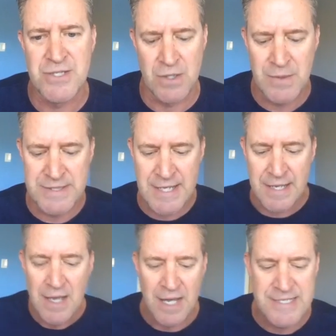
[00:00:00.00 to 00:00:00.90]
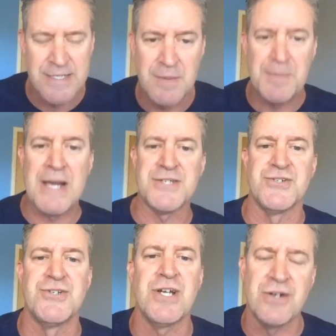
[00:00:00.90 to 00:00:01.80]
So I said something to
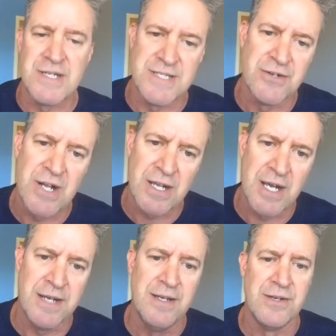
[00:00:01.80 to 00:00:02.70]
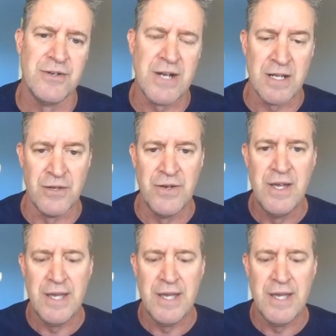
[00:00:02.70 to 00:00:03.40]
pastors: you're not crazy, you're not God, you're not alone.